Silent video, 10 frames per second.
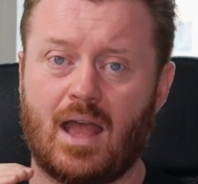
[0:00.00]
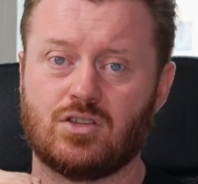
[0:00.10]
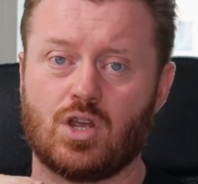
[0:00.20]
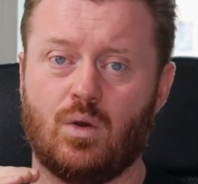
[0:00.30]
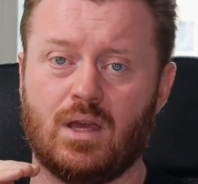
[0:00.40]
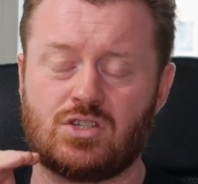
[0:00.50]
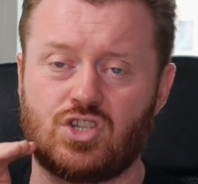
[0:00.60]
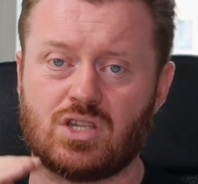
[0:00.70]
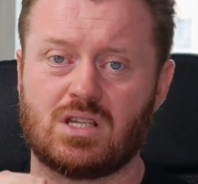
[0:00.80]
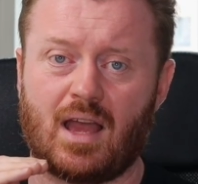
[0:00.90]
And so it's
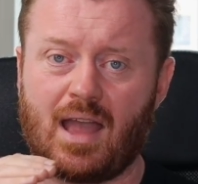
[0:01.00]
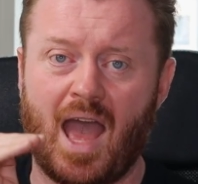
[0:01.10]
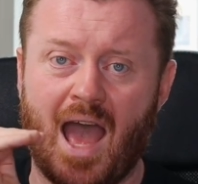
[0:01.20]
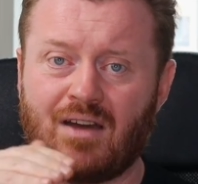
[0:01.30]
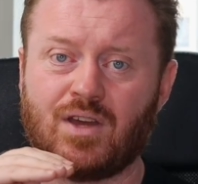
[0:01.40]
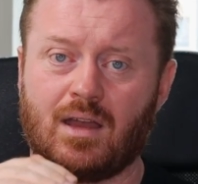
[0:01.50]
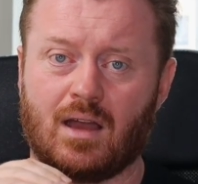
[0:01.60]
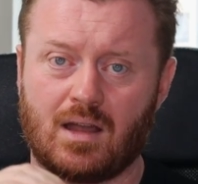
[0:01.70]
just like having a